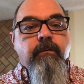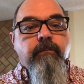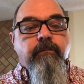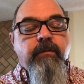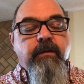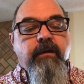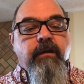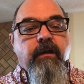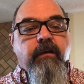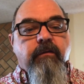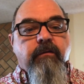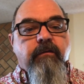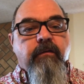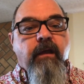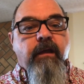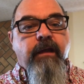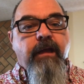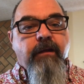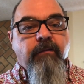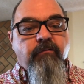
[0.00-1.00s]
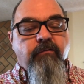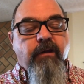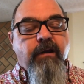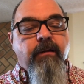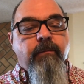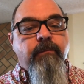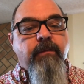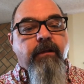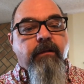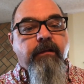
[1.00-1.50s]
because again,
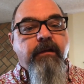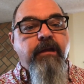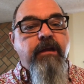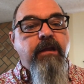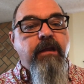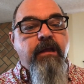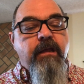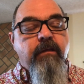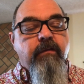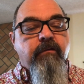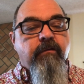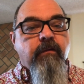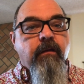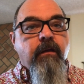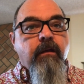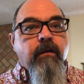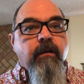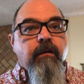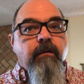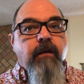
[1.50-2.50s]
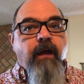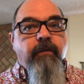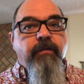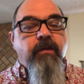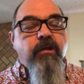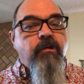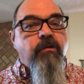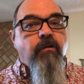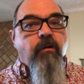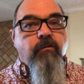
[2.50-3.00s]
credibility is not
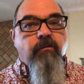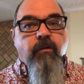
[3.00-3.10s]
that you don't